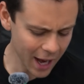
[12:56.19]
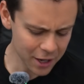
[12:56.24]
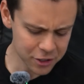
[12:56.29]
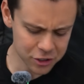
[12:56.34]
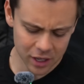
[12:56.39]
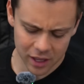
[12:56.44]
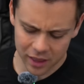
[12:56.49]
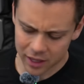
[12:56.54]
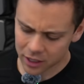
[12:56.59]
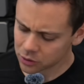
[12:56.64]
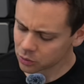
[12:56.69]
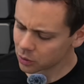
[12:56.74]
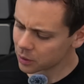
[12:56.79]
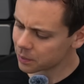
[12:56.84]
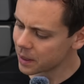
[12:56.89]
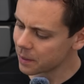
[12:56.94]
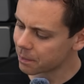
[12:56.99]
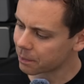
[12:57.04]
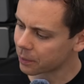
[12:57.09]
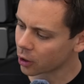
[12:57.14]
Actually, these would
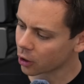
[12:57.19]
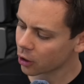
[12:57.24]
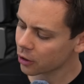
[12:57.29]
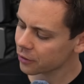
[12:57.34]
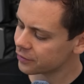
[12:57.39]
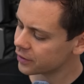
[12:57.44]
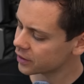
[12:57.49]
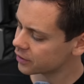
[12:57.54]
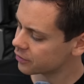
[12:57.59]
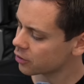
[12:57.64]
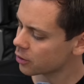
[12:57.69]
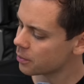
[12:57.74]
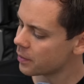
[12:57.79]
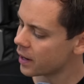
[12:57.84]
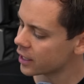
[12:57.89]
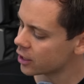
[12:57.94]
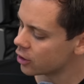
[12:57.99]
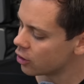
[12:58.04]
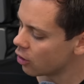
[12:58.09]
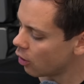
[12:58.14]
be perfect for
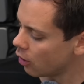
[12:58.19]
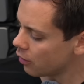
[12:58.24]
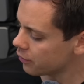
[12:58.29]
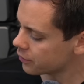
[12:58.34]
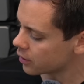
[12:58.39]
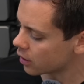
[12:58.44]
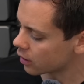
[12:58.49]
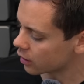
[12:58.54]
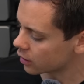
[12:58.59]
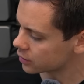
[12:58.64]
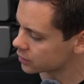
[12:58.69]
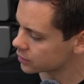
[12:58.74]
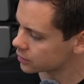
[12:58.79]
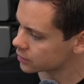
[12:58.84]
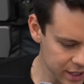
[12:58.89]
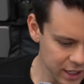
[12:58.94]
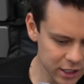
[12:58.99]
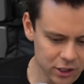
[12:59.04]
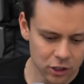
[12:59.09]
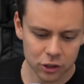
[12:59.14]
my golf
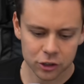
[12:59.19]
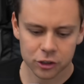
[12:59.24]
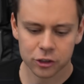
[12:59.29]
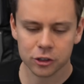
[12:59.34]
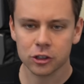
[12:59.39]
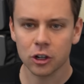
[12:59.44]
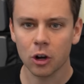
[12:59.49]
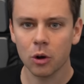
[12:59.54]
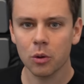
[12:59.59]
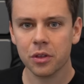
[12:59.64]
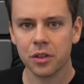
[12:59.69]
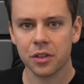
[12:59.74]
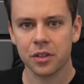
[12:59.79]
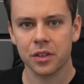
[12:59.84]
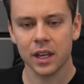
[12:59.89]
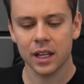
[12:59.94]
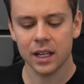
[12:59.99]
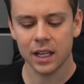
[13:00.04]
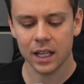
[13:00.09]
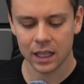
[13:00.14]
carts. These are so
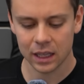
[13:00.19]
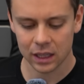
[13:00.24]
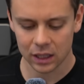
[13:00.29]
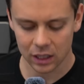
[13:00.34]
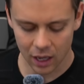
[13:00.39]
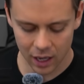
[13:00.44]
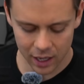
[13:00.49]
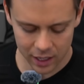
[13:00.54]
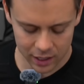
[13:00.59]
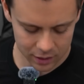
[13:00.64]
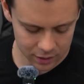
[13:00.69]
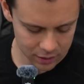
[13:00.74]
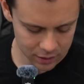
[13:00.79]
thin and light,